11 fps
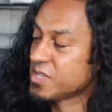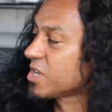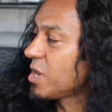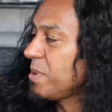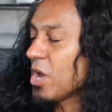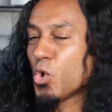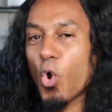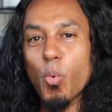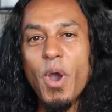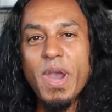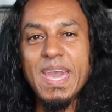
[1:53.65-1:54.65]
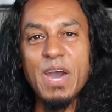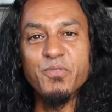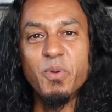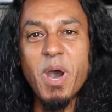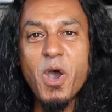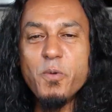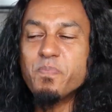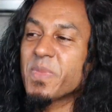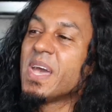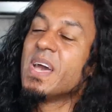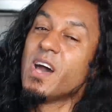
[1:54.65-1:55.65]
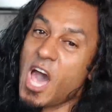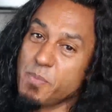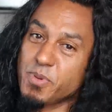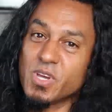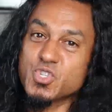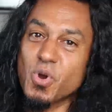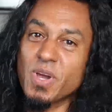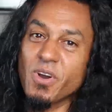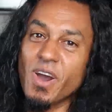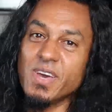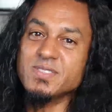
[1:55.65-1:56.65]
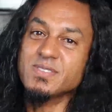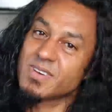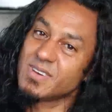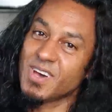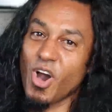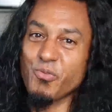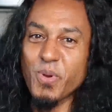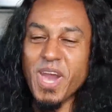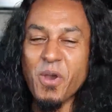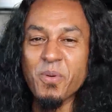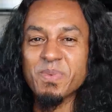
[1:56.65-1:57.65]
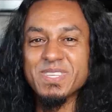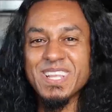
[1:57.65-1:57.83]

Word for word: It's going to be a core workout from home. Hope you enjoy it, guys. Off we go.